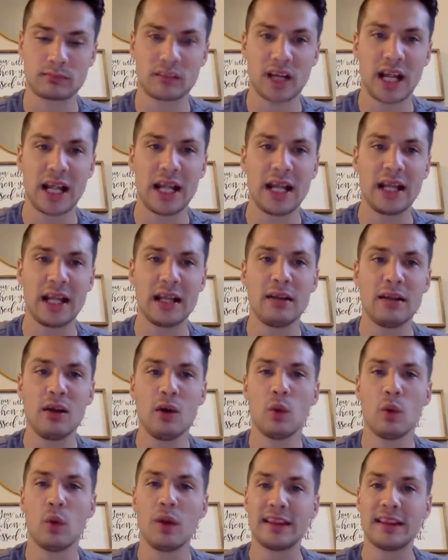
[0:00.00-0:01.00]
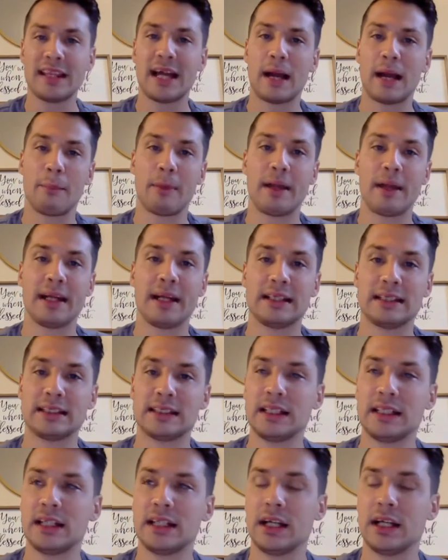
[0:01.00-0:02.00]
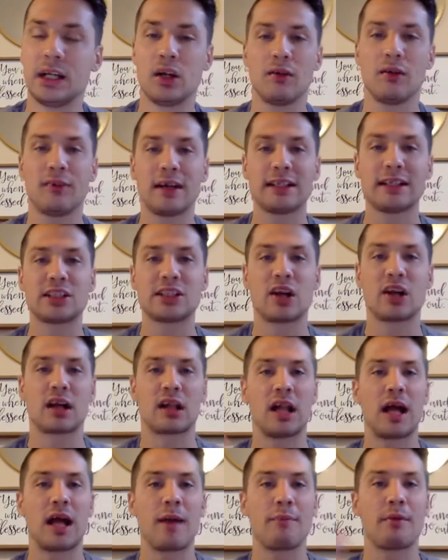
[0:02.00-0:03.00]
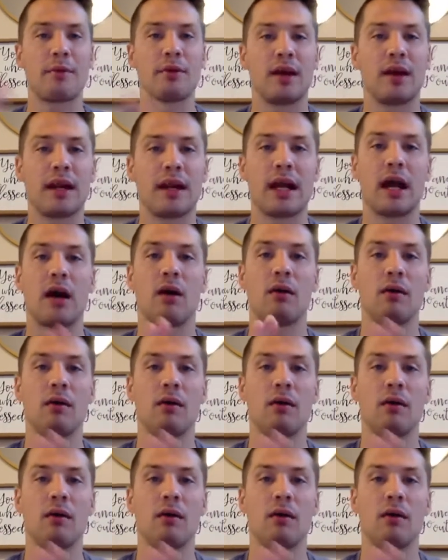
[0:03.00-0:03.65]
And with that pace, you know, if I started clapping right now,